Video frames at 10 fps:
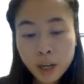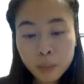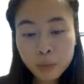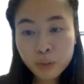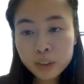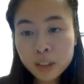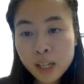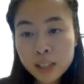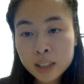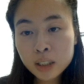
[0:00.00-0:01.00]
Um, the first thing
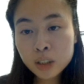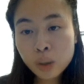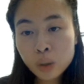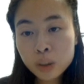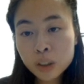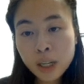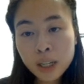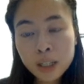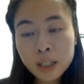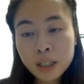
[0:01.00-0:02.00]
I see is yoga
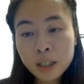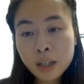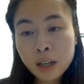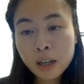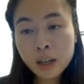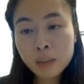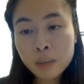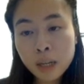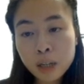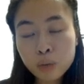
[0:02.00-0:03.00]
jacket.
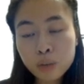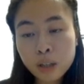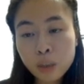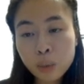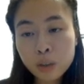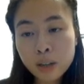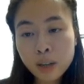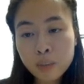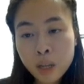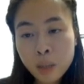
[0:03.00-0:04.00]
Um, I don't think I want
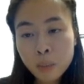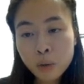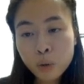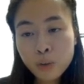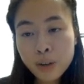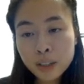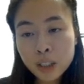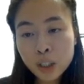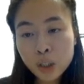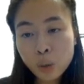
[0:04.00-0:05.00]
that. But over here I
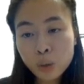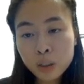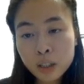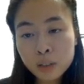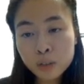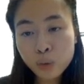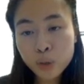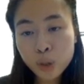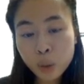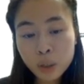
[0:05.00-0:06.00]
see yoga gifts for
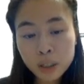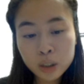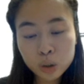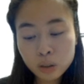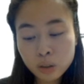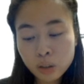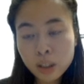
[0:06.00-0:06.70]
yoga instructor.